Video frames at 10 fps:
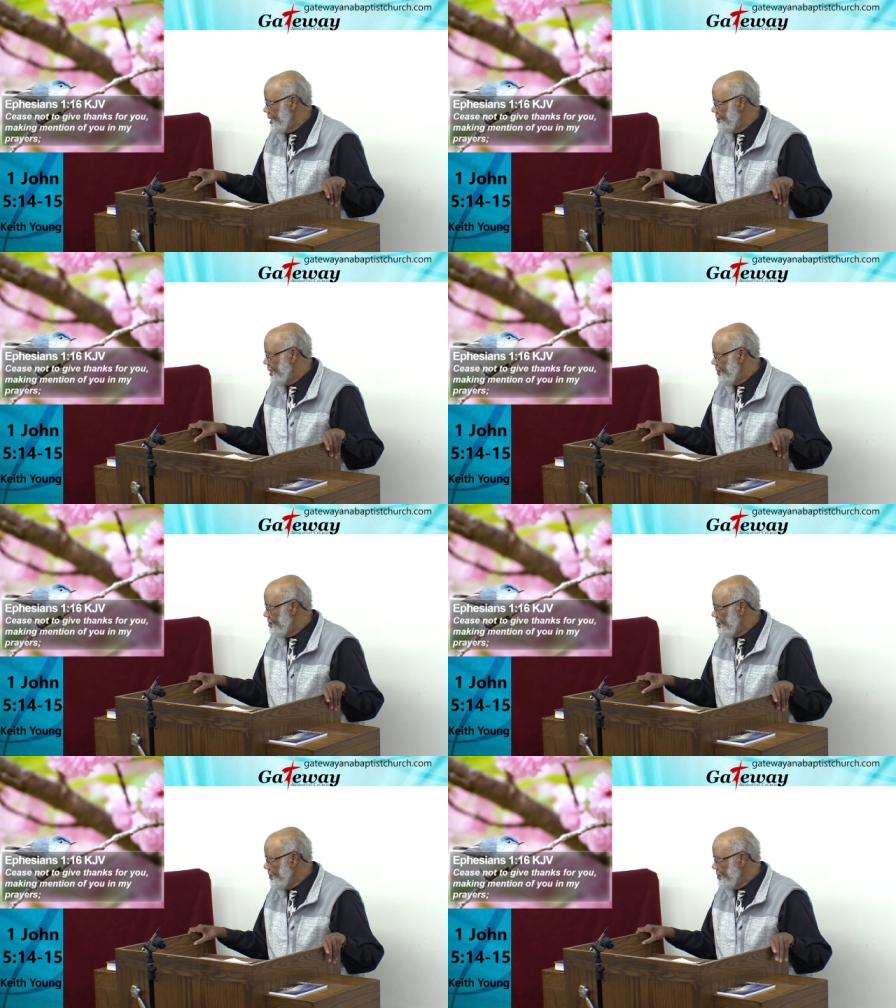Amen.
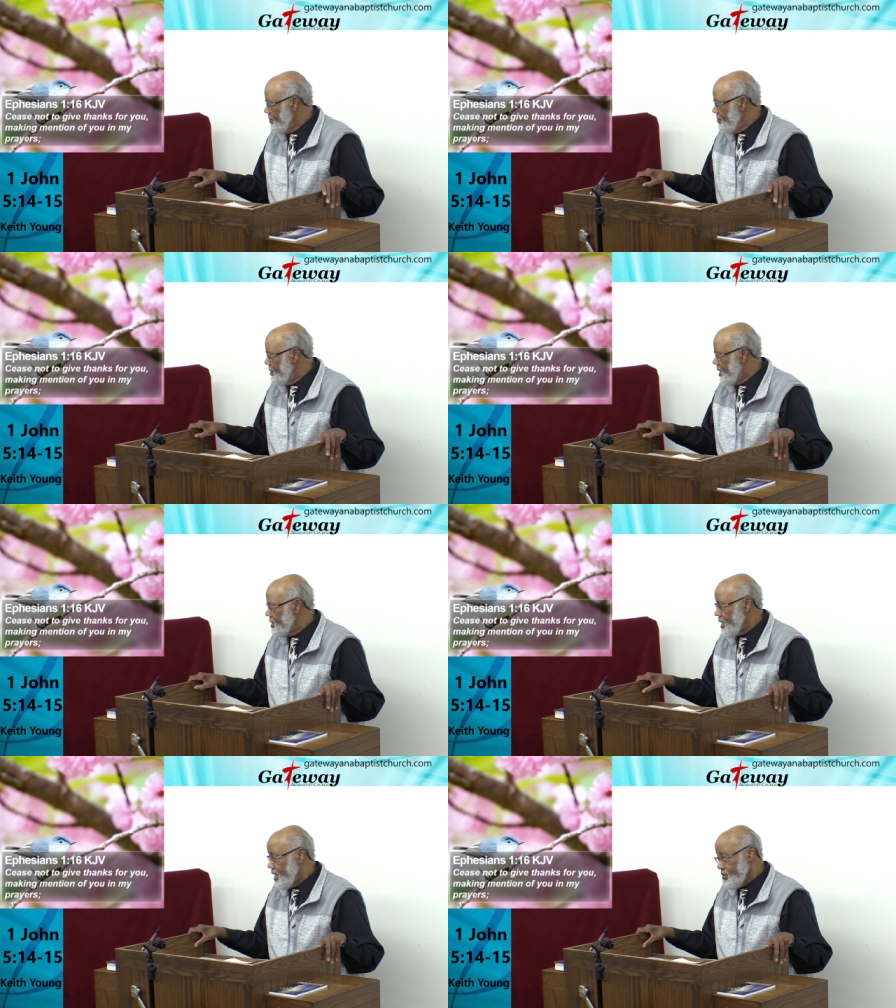
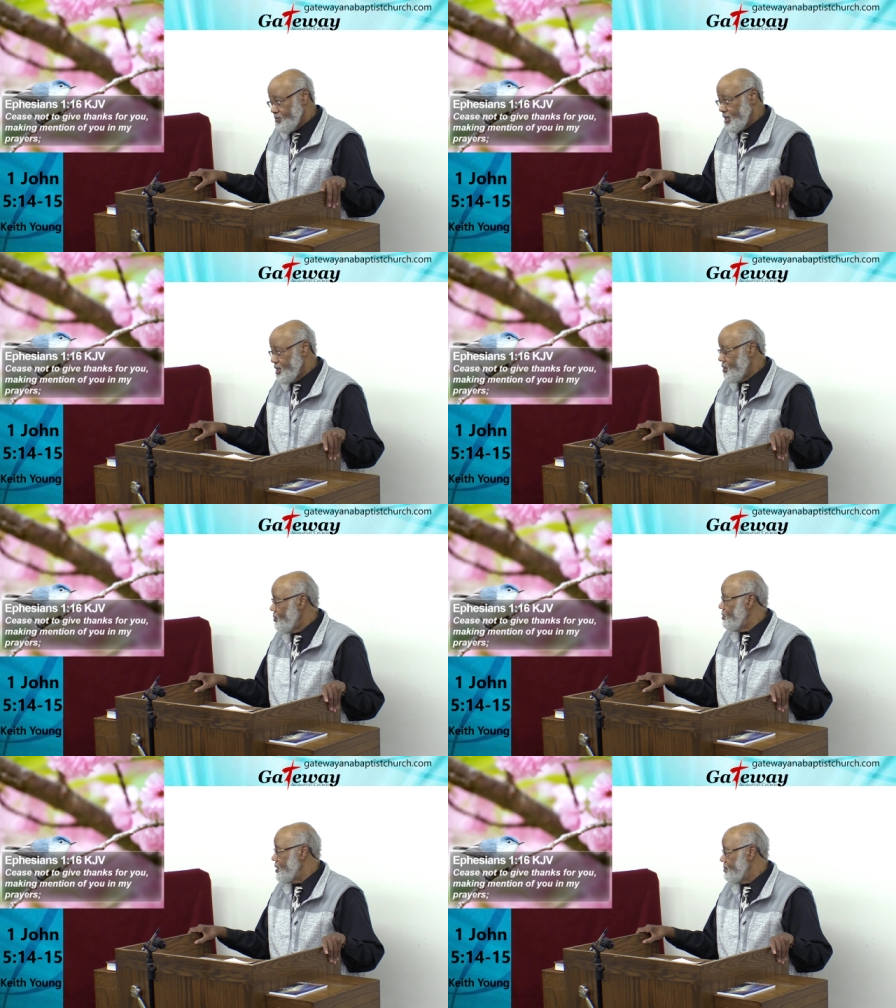Because I didn't really know
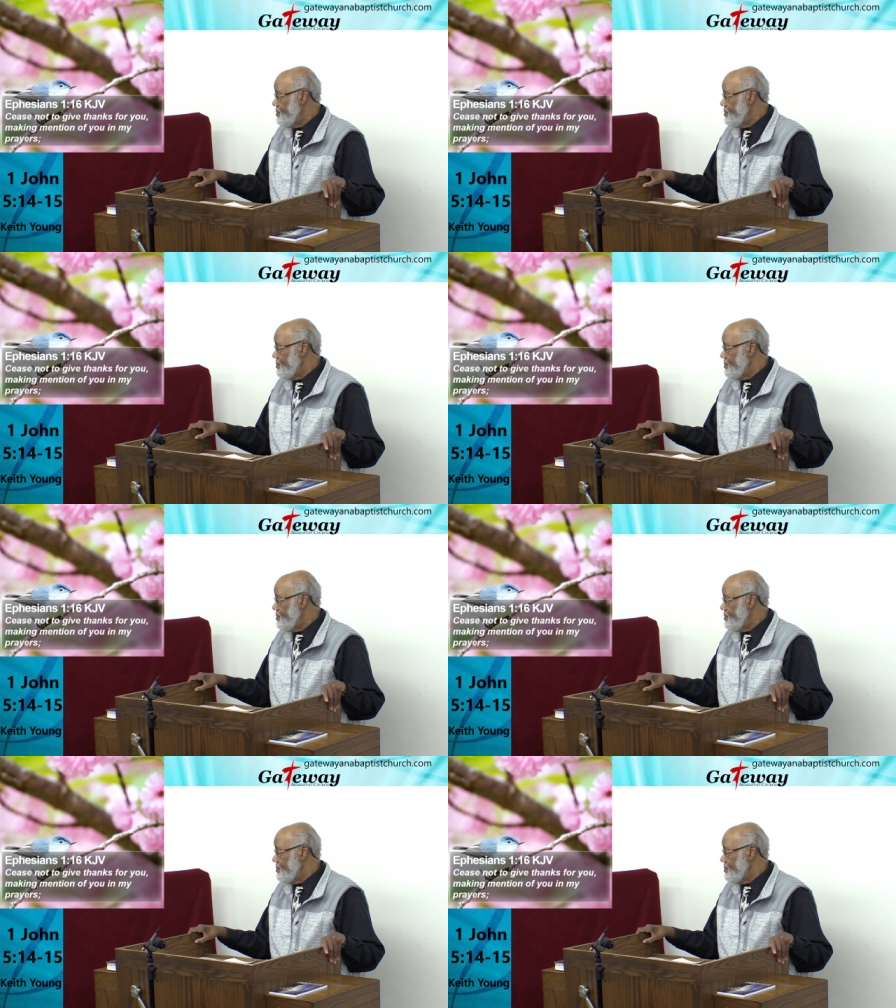him